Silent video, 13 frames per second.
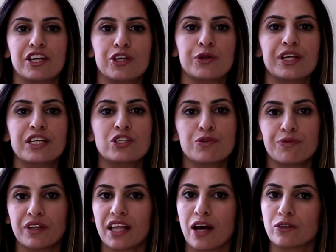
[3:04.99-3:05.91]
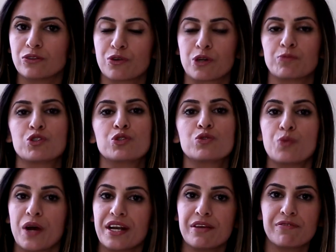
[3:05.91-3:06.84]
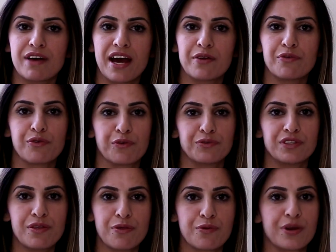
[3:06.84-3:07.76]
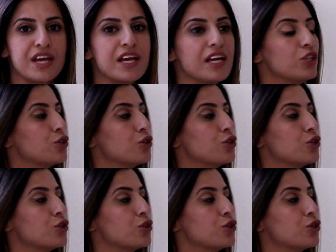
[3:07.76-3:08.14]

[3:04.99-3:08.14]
You need to fill out Form 2553